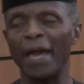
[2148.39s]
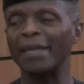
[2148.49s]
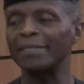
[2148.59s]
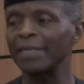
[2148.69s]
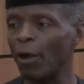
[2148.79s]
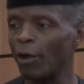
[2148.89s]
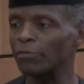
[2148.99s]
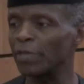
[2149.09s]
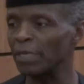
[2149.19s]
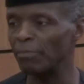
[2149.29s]
and
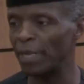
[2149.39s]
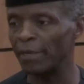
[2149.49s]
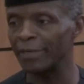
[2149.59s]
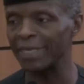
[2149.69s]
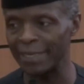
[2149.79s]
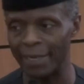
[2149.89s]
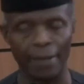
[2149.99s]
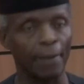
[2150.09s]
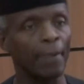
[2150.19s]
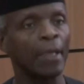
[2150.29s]
100 million a year